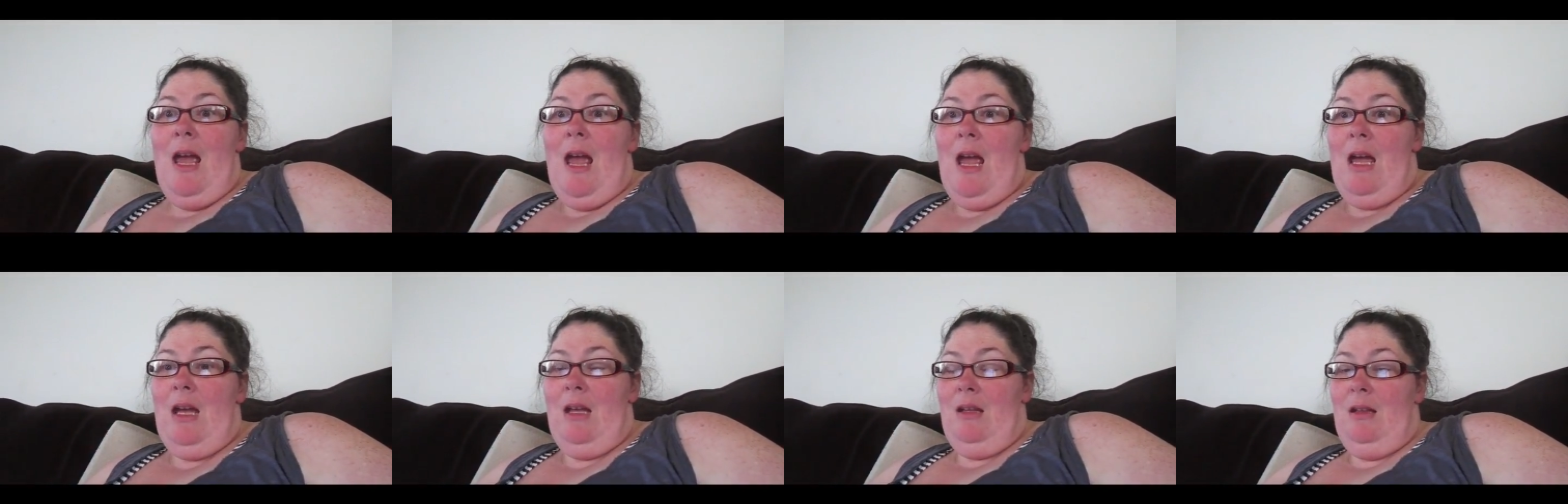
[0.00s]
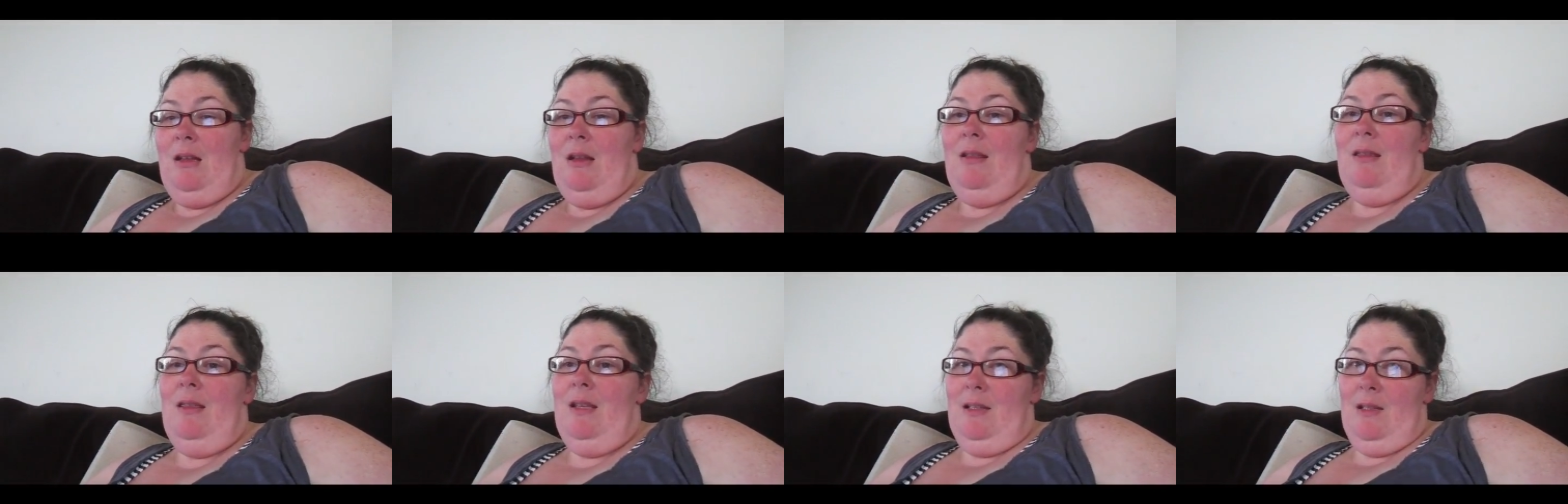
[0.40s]
And
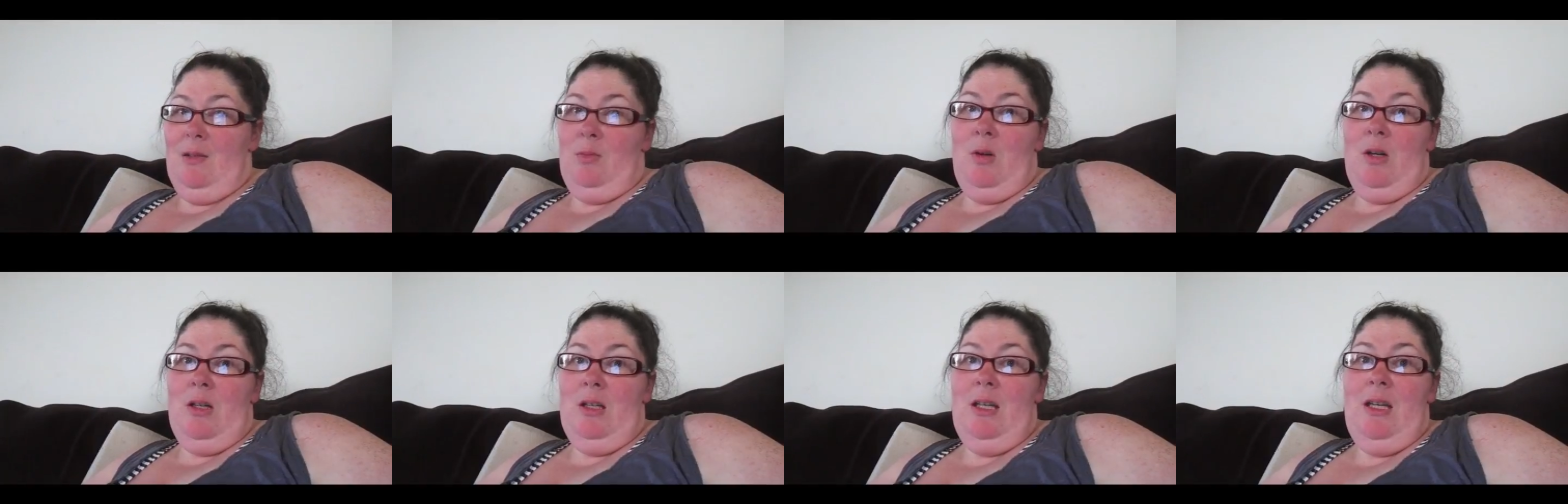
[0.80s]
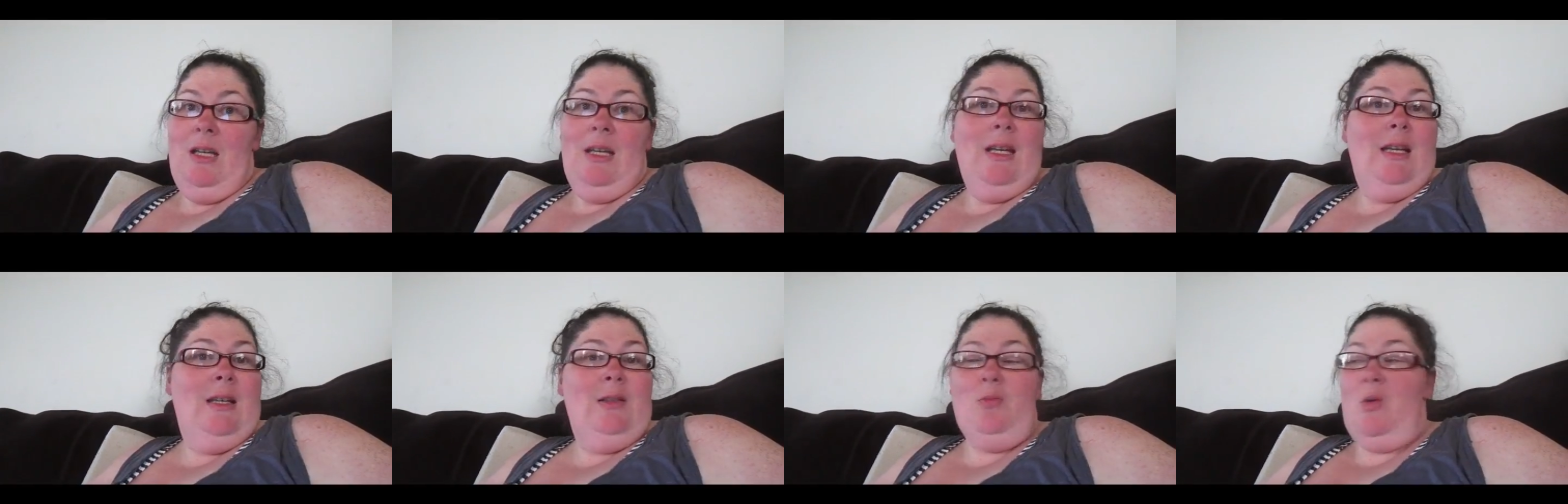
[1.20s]
this one
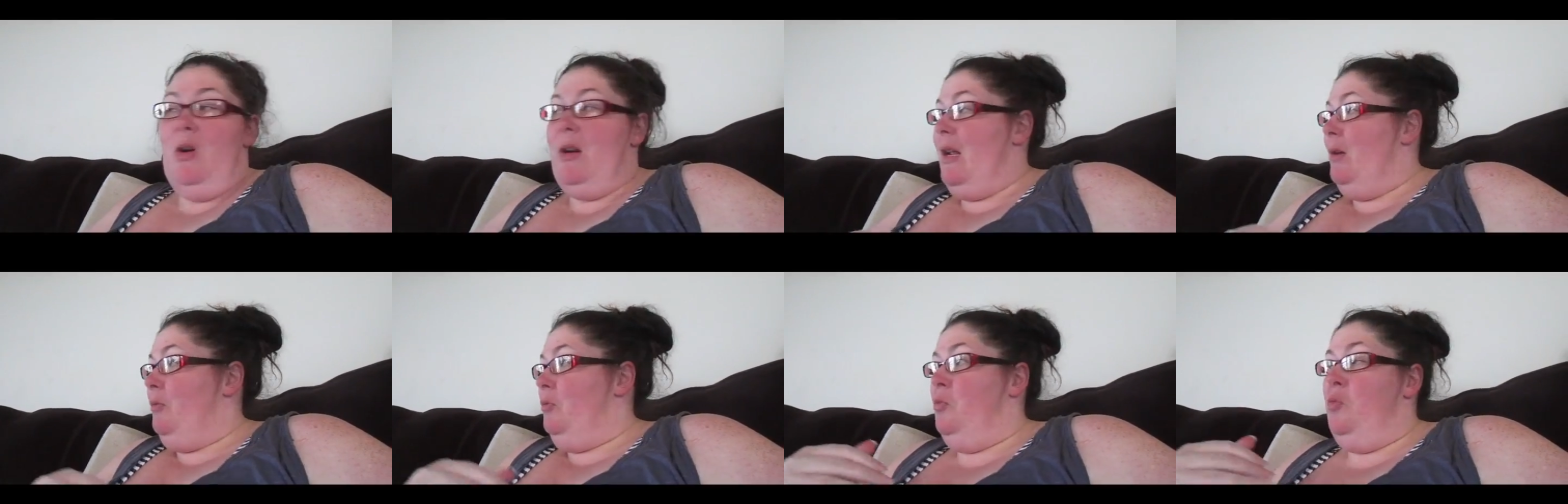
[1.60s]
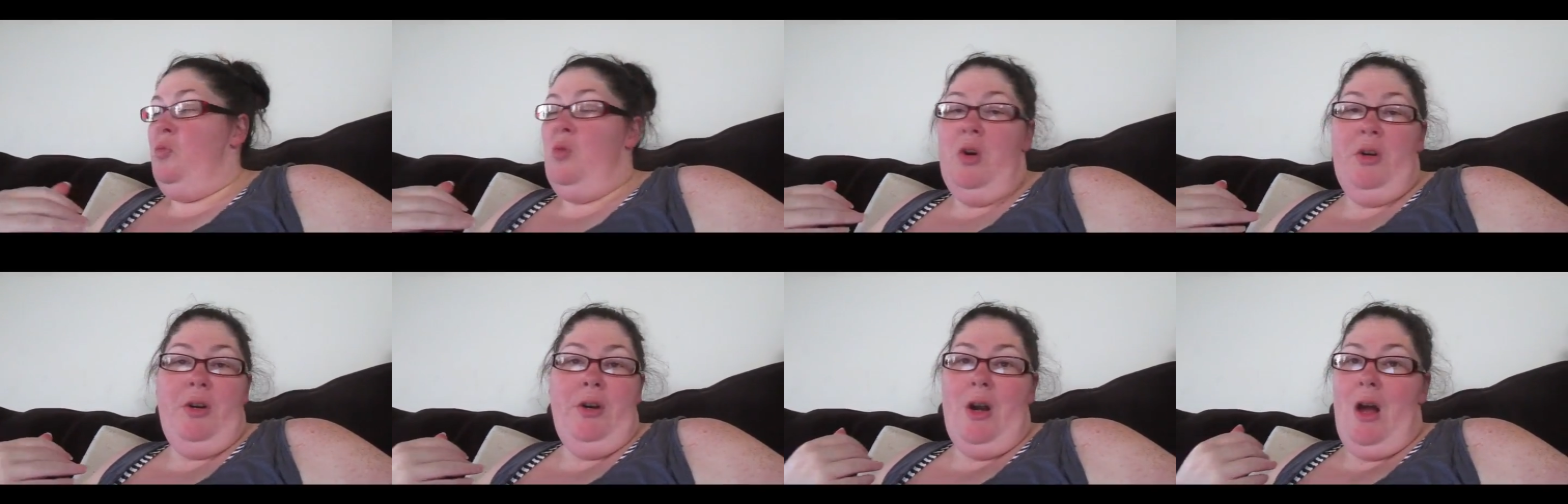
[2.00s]
is one I
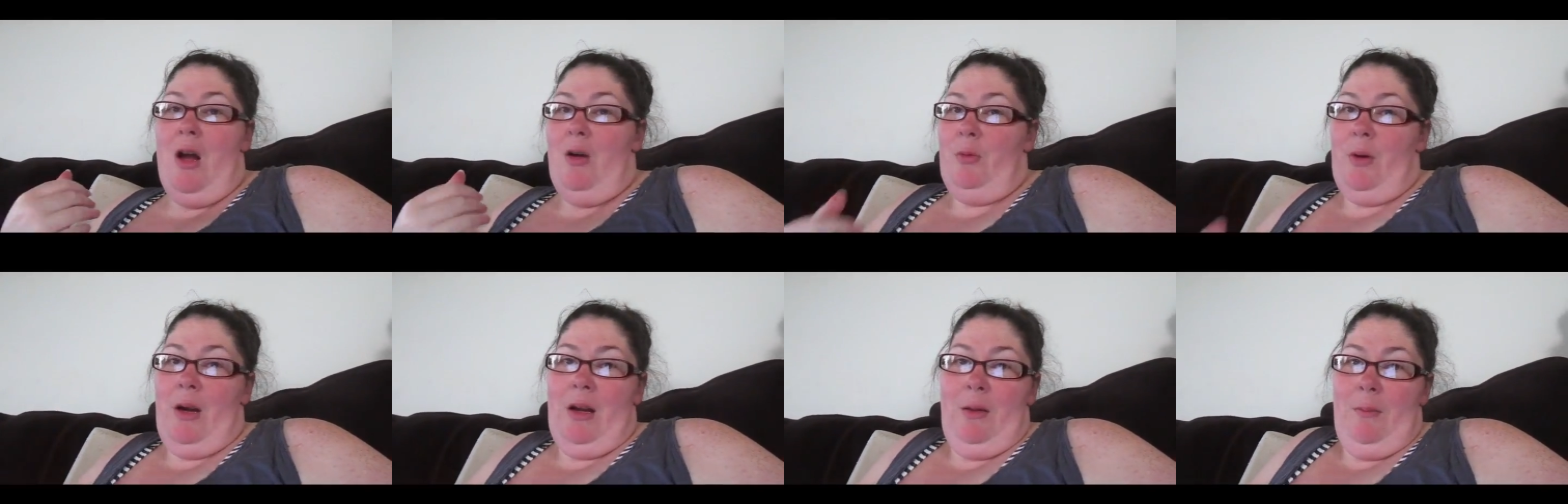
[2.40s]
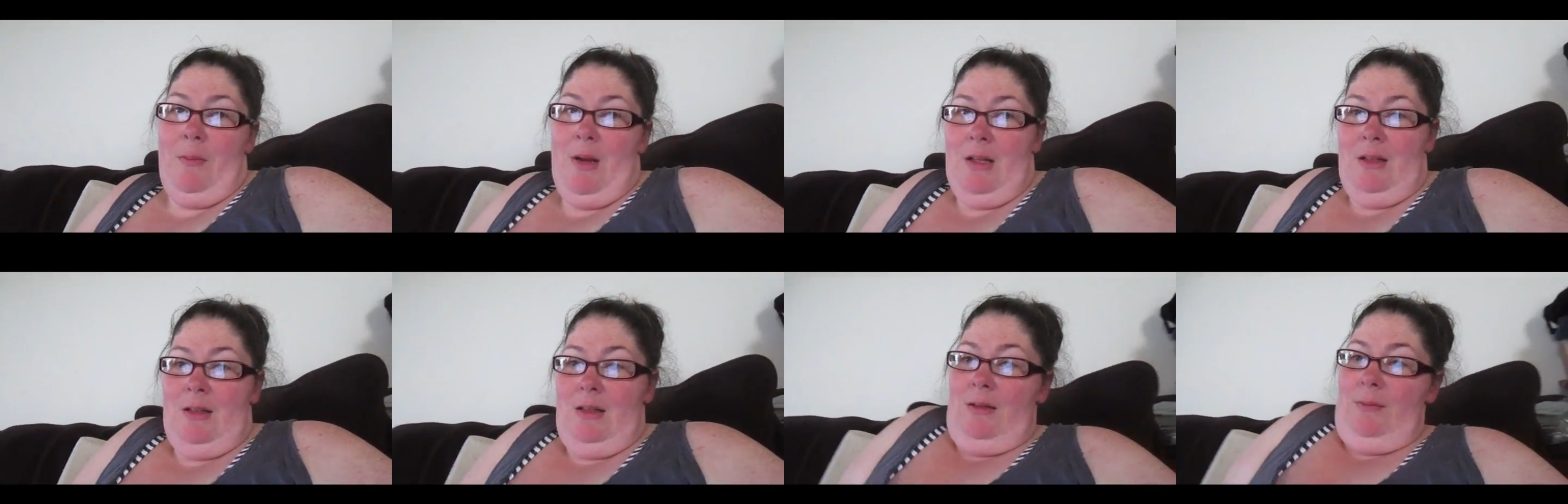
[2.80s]
would not
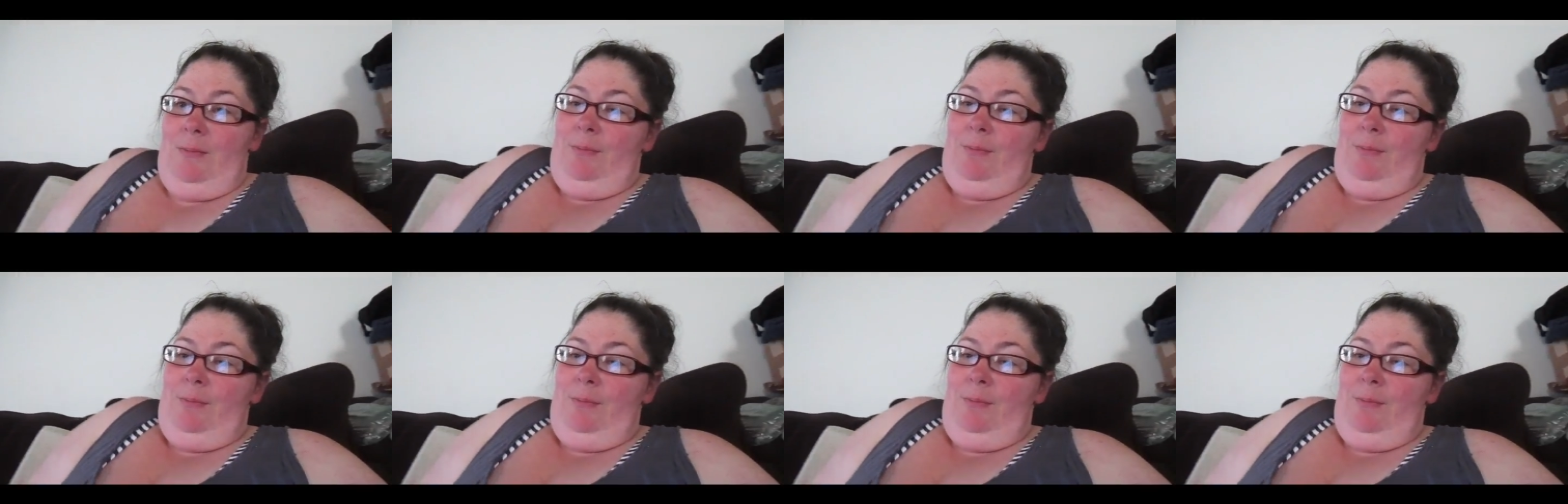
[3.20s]
recommend.